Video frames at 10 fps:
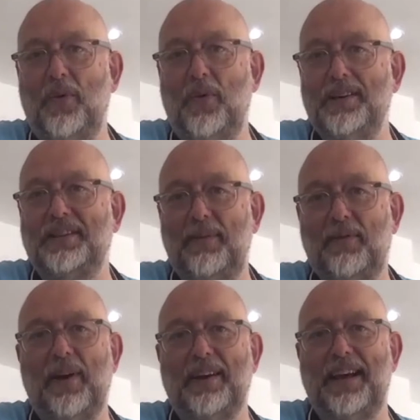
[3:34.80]
otherwise, keep
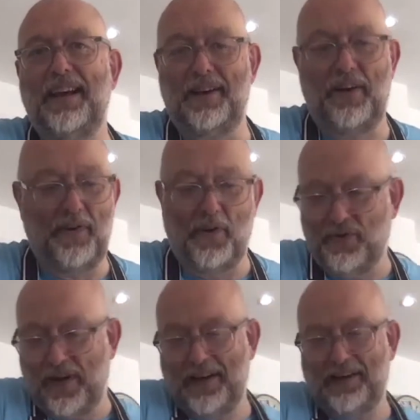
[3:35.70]
your eggs outside and they're
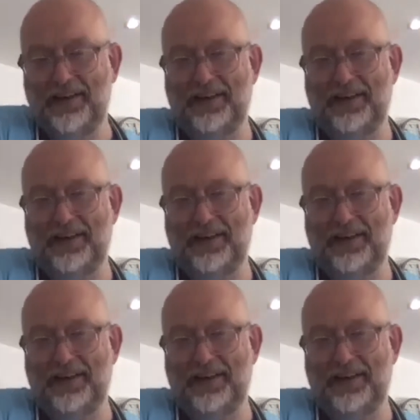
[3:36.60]
always ready to